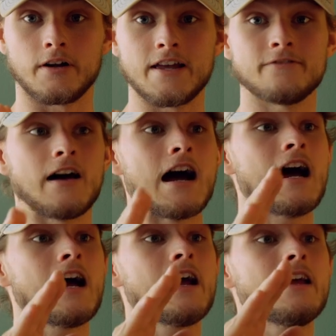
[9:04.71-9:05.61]
if
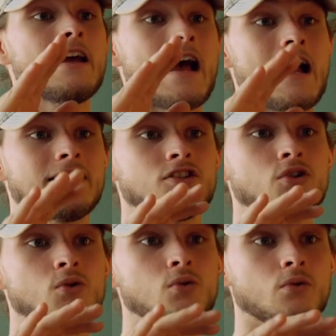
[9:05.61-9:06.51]
I had
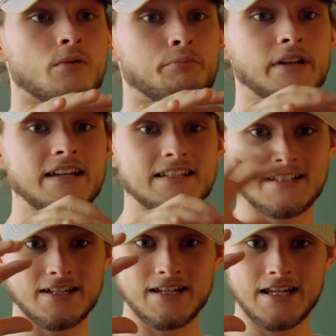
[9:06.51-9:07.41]
to
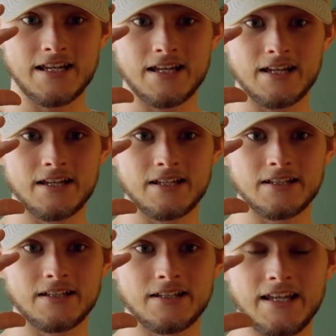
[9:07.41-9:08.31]
replace
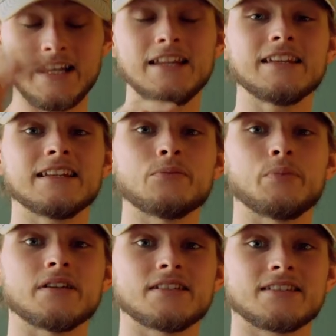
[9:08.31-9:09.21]
anything in the
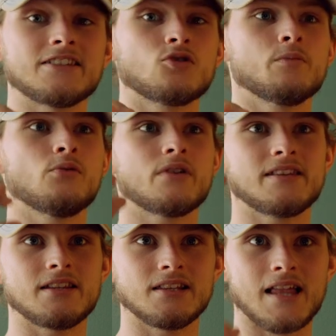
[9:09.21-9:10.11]
business, this would be one
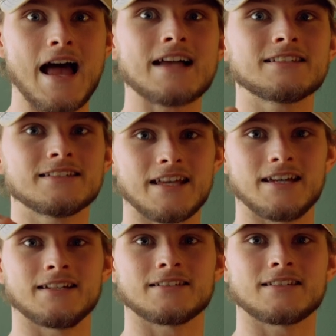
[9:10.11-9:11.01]
of the last
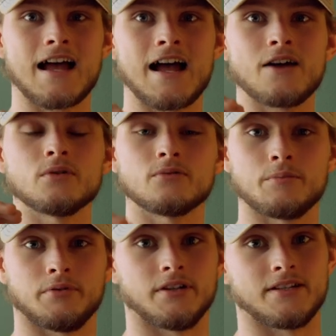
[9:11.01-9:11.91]
things I would
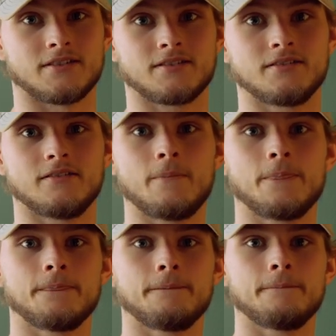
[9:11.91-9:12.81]
replace.
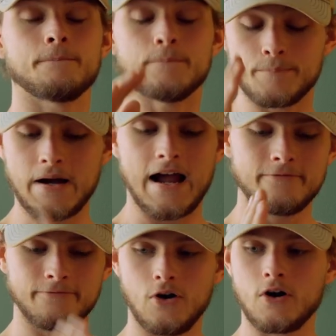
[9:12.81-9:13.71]
By
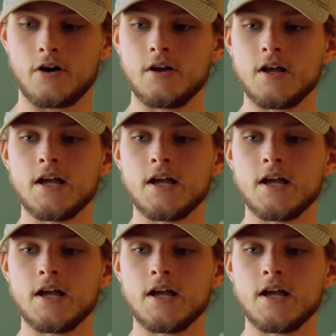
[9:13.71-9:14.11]
far,